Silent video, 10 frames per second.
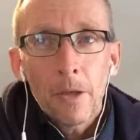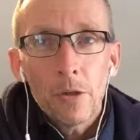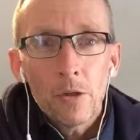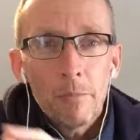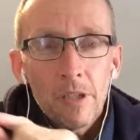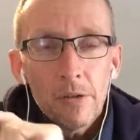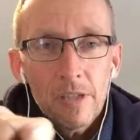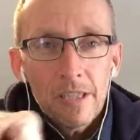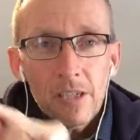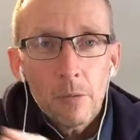you should be
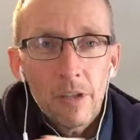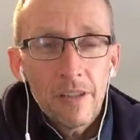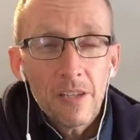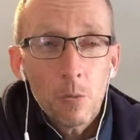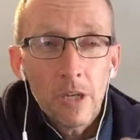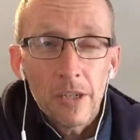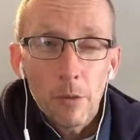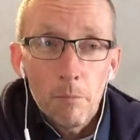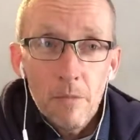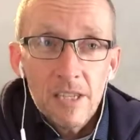using this one, and
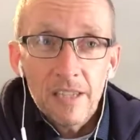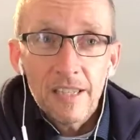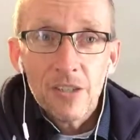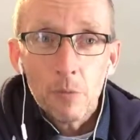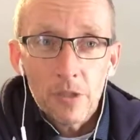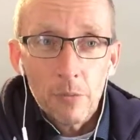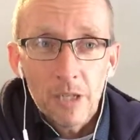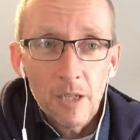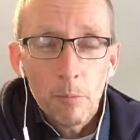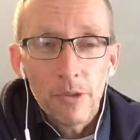you're missing this one, so we
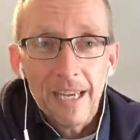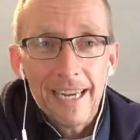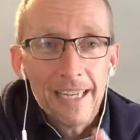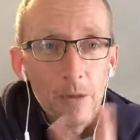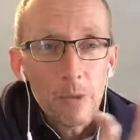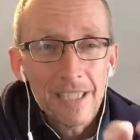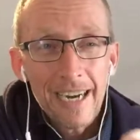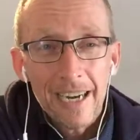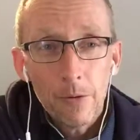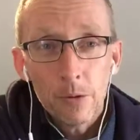need to put that in. And we
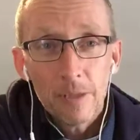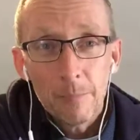tie those